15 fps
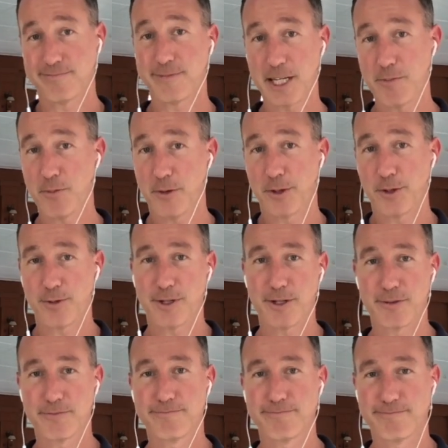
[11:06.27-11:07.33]
Can you pull the
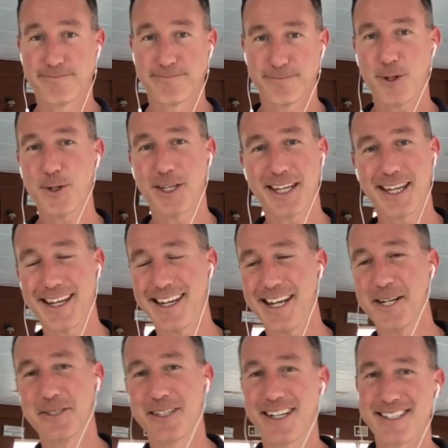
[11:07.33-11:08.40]
trigger? Well, you can
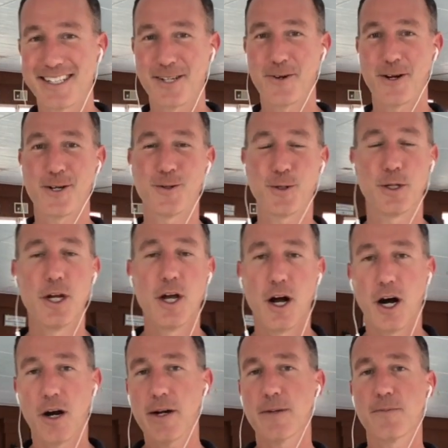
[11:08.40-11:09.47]
now because you know how to do it.
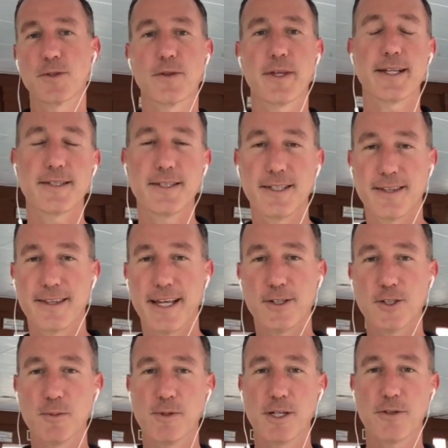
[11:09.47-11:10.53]
All right, so that's it.
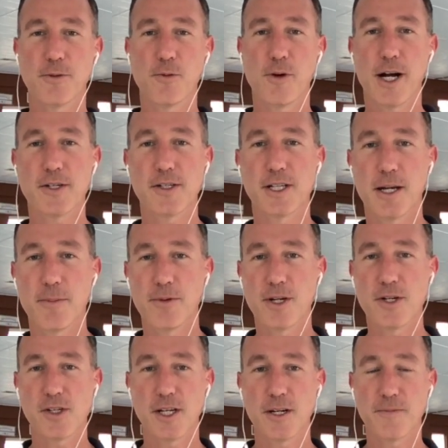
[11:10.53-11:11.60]
Thanks so much for watching. I
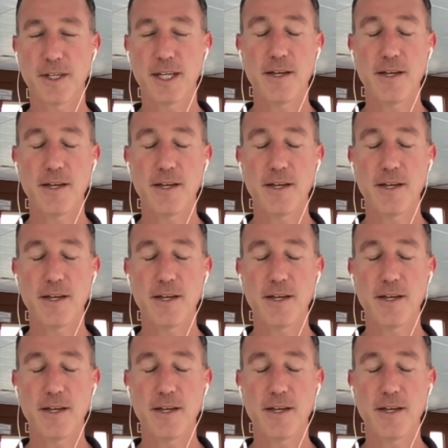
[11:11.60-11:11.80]
appreciate it.